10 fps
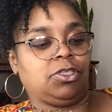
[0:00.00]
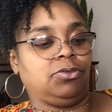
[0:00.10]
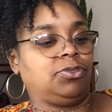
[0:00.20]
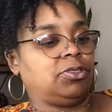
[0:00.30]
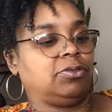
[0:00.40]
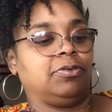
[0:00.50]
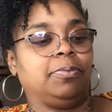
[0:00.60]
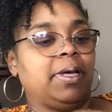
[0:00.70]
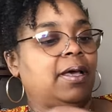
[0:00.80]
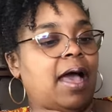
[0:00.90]
YouTube.
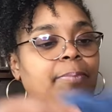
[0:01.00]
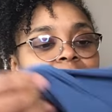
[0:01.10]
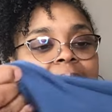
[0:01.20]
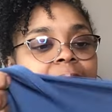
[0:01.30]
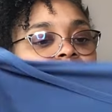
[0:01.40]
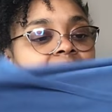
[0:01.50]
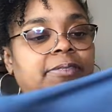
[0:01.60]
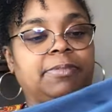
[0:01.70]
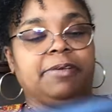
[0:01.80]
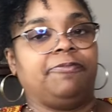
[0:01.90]
I blame this
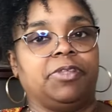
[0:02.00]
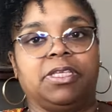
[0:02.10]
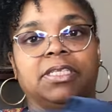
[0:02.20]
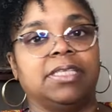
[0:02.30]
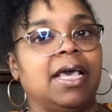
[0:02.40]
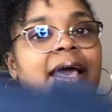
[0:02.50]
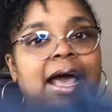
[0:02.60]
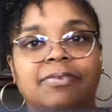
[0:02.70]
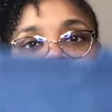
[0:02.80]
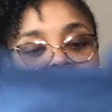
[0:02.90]
them for this.
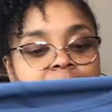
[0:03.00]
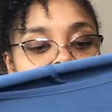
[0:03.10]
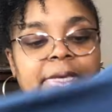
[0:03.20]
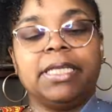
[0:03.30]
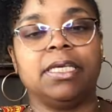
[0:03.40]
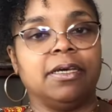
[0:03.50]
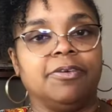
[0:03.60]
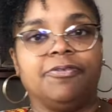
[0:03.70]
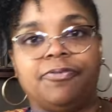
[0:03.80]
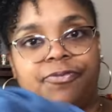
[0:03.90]
I've seen a many of